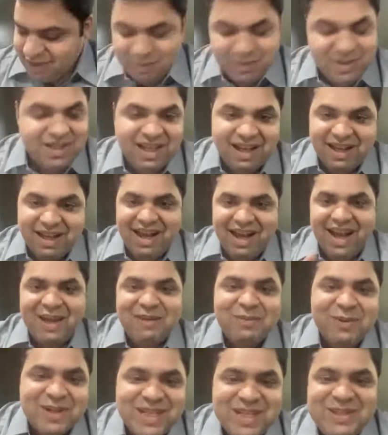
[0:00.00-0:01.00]
I mean, I
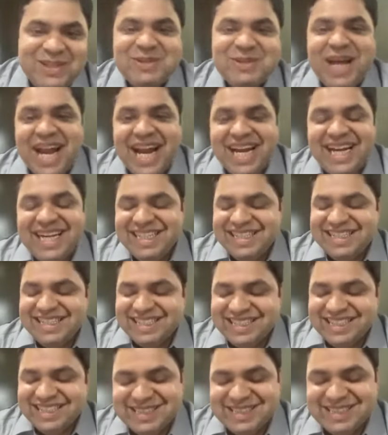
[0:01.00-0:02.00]
wanted to add
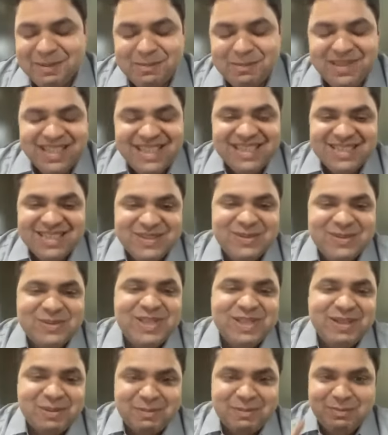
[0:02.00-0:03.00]
something to
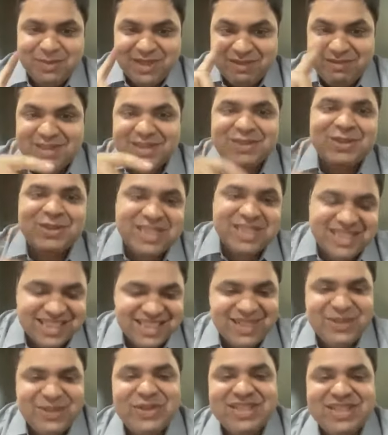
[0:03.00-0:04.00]
the previous
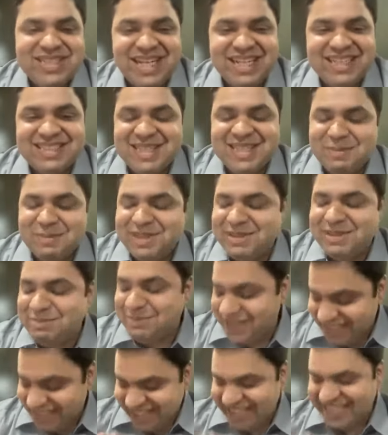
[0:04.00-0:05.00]
question that you had asked, Amit,
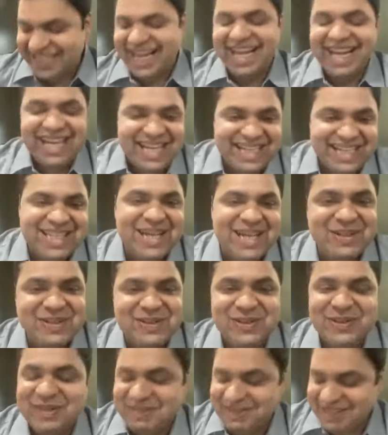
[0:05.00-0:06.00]
but again, I'll let that
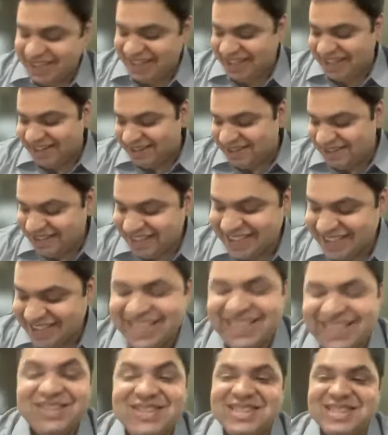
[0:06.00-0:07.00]
go in
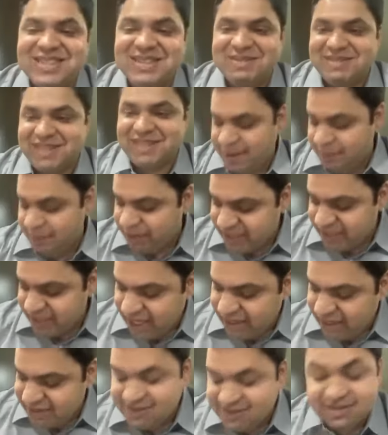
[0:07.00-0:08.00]
the interest of time. But
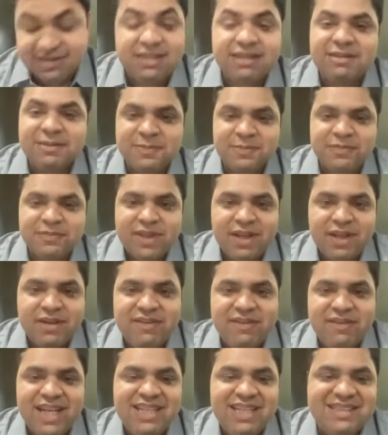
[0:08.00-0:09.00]
yeah, this is a
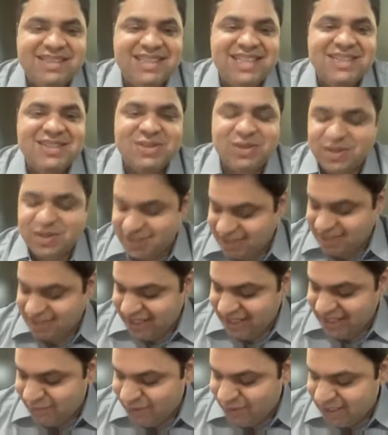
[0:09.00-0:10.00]
fairly serious question,
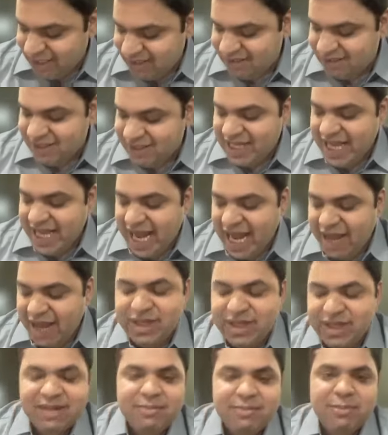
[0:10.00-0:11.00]
and I want
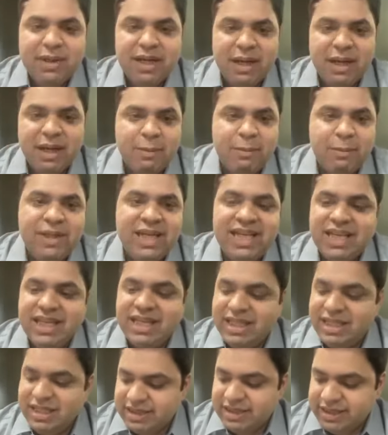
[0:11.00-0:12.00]
to bring
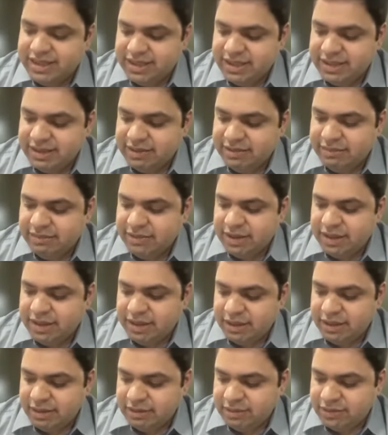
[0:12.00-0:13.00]
in a
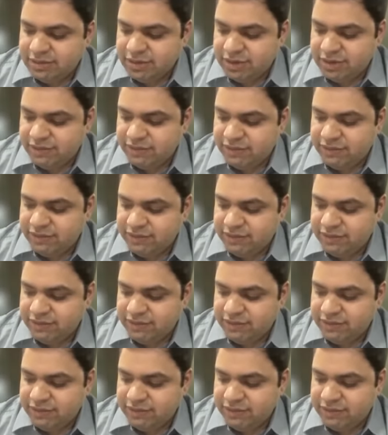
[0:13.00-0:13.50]
sort of